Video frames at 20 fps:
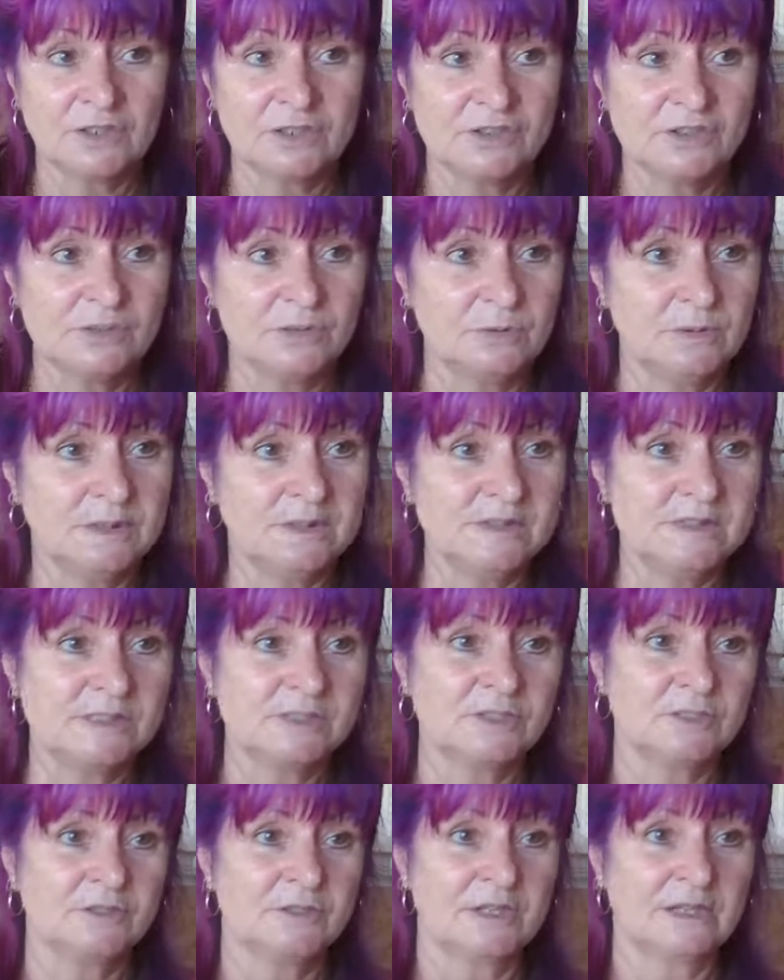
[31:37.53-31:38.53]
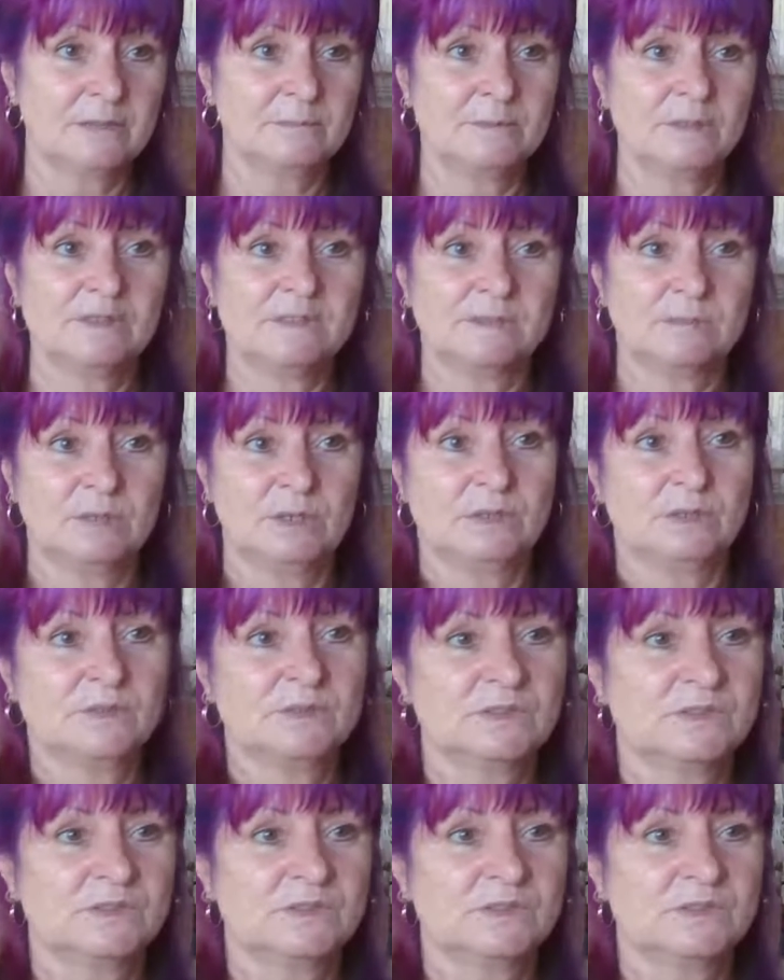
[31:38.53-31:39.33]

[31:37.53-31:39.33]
I do Instagram as well.